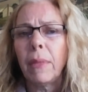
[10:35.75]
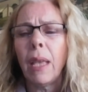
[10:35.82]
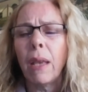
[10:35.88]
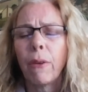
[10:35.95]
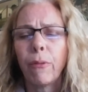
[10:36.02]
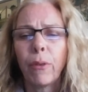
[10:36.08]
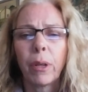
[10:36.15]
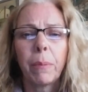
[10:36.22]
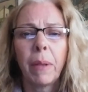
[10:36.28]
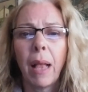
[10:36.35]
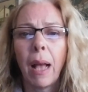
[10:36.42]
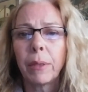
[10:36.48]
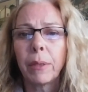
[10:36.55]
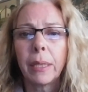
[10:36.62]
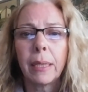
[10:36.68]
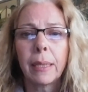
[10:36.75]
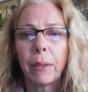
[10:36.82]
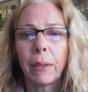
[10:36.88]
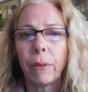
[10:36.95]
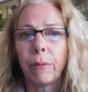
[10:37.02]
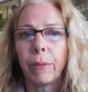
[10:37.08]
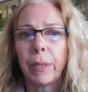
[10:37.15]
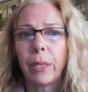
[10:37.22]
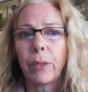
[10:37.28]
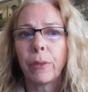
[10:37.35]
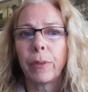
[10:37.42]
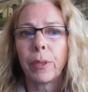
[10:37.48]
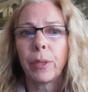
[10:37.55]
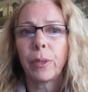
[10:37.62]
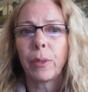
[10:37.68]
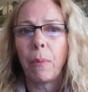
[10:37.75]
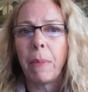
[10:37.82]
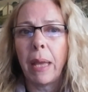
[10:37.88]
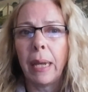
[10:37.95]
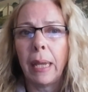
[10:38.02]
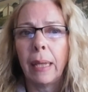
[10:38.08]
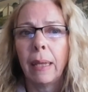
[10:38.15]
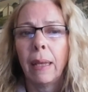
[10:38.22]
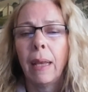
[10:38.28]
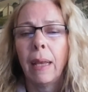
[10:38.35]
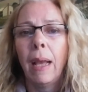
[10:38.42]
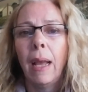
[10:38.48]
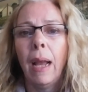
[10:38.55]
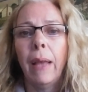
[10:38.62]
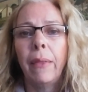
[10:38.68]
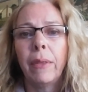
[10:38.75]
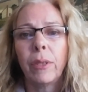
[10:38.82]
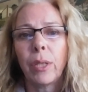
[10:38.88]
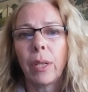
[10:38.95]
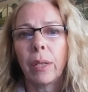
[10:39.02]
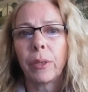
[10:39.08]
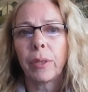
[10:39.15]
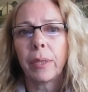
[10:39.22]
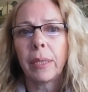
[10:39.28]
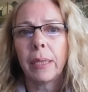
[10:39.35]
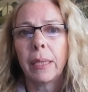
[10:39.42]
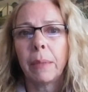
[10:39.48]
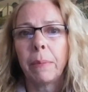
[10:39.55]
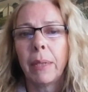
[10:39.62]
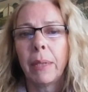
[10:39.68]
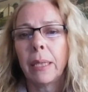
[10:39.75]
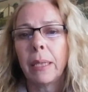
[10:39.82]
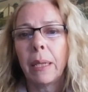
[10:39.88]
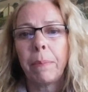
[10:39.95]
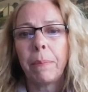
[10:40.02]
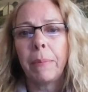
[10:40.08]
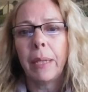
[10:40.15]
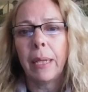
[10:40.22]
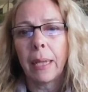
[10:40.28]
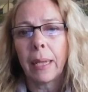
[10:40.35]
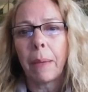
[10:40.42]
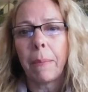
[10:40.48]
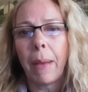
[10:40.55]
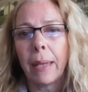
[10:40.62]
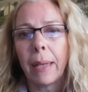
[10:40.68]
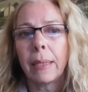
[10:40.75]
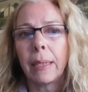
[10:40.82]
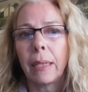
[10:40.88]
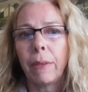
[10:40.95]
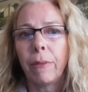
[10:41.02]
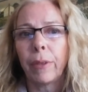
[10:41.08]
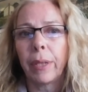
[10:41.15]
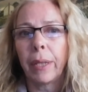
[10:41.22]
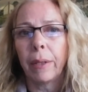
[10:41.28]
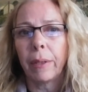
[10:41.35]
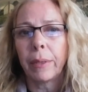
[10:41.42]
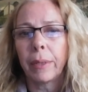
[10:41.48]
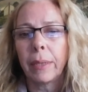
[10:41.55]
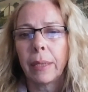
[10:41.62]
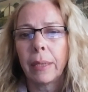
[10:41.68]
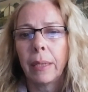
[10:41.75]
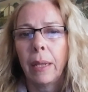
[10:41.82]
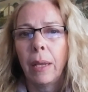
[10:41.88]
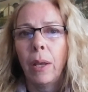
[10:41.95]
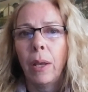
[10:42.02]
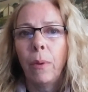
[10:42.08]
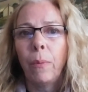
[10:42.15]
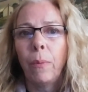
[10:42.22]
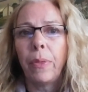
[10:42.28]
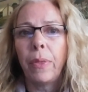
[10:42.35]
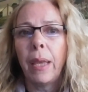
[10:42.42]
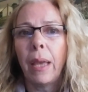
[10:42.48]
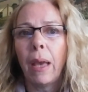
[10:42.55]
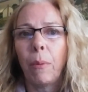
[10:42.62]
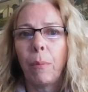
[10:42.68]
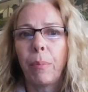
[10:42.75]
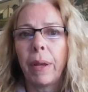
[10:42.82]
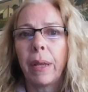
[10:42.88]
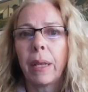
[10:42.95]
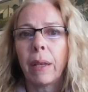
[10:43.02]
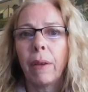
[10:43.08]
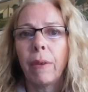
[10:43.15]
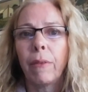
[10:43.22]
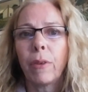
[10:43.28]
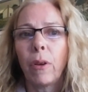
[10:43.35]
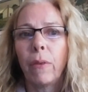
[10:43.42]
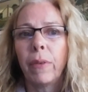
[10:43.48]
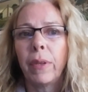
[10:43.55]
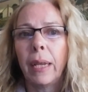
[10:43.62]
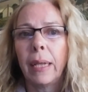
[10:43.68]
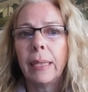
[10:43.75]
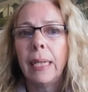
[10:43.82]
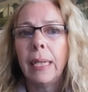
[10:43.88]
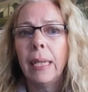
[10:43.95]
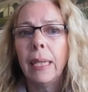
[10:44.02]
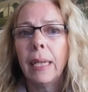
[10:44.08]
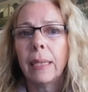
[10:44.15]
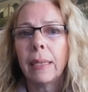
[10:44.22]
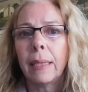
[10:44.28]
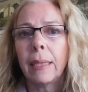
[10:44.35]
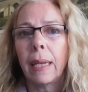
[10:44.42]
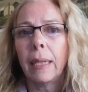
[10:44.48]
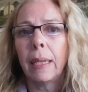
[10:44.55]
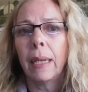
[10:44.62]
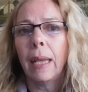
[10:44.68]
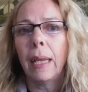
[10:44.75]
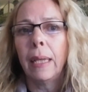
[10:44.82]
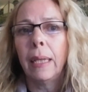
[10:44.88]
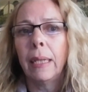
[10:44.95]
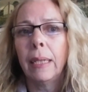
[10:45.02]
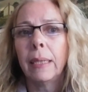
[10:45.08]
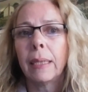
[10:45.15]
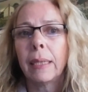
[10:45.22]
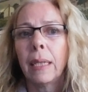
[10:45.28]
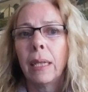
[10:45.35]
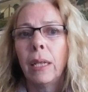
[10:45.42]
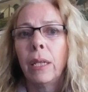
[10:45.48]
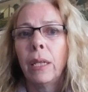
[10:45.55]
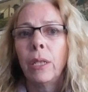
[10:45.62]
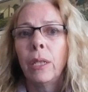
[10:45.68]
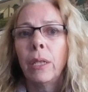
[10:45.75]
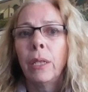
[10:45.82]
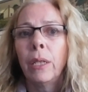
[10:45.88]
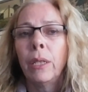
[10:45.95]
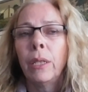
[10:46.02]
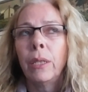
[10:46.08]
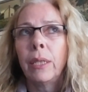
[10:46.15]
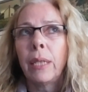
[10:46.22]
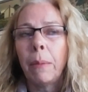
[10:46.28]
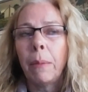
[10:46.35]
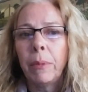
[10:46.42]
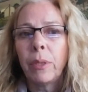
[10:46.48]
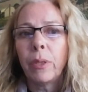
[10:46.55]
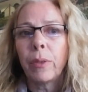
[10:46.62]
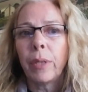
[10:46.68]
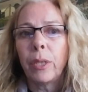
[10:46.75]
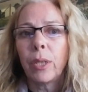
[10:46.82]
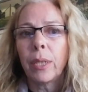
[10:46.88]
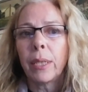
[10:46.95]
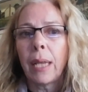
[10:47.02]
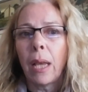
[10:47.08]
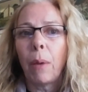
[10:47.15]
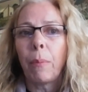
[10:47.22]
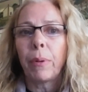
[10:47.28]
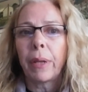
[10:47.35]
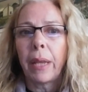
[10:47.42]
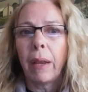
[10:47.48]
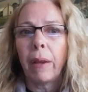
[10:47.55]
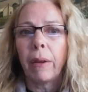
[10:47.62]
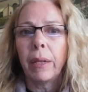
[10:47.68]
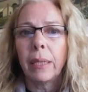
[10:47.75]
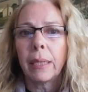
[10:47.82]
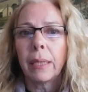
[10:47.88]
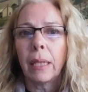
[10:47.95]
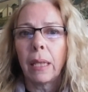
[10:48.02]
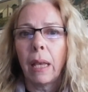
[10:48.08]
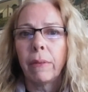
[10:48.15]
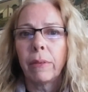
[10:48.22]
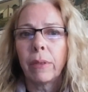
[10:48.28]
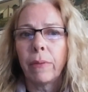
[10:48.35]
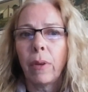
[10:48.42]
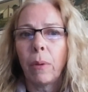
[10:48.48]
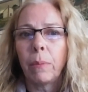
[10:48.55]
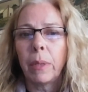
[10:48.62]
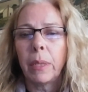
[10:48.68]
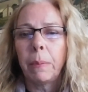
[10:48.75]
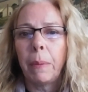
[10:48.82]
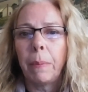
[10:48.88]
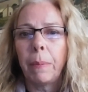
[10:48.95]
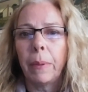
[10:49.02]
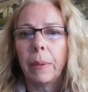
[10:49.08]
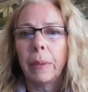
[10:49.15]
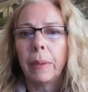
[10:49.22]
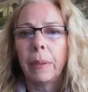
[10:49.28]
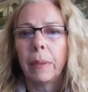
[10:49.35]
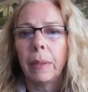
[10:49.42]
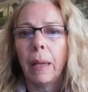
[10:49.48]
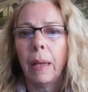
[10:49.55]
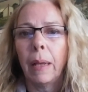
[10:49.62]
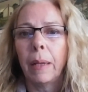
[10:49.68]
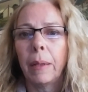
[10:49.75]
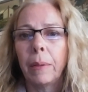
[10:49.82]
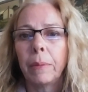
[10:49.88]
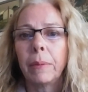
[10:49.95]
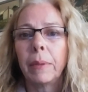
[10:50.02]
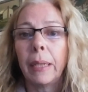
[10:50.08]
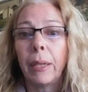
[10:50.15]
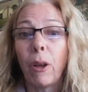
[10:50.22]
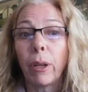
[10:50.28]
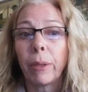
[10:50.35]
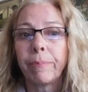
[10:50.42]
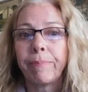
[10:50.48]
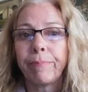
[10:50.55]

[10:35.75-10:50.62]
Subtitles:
Affordable housing is out of reach for so many, and the shelter system has been at capacity for years. What the outbreak of COVID-19 has done is demonstrate just how precarious the lives of homeless people really are.